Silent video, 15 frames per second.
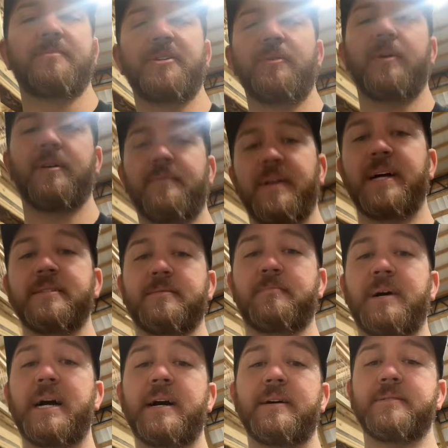200,000
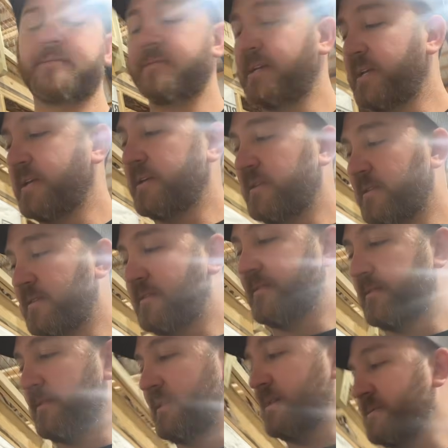miles.
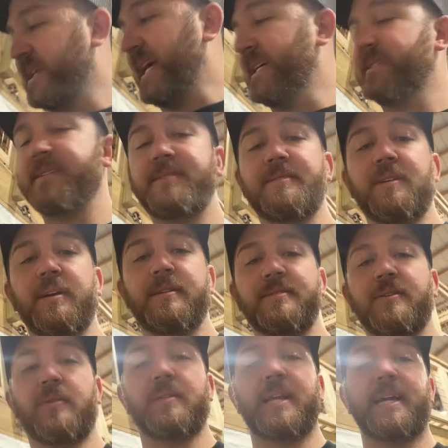Those gaskets are going to
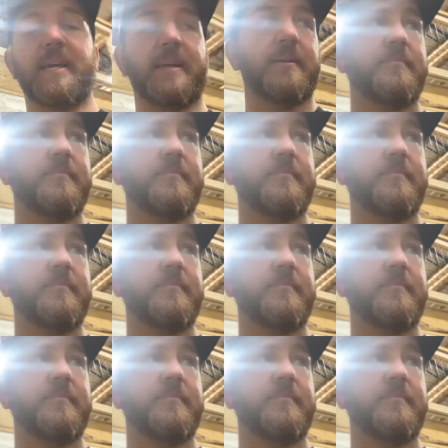start leaking.